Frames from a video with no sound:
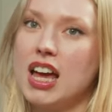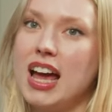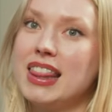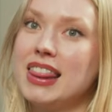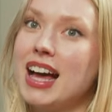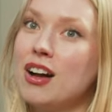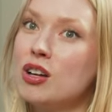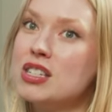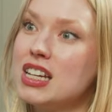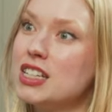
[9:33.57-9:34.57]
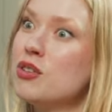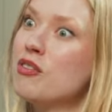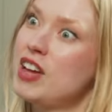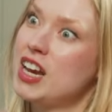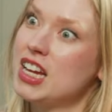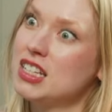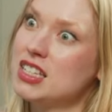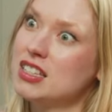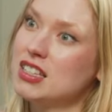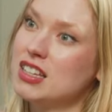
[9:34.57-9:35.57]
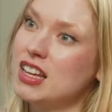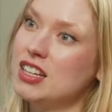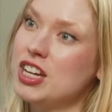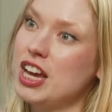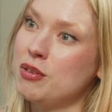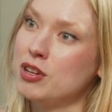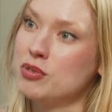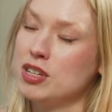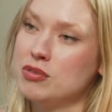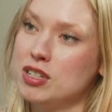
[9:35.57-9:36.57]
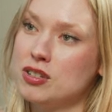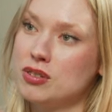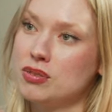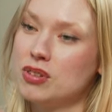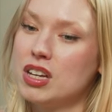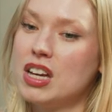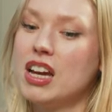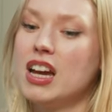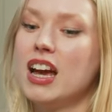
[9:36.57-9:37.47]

and that got synced to a FedEx in January 2022. Okay.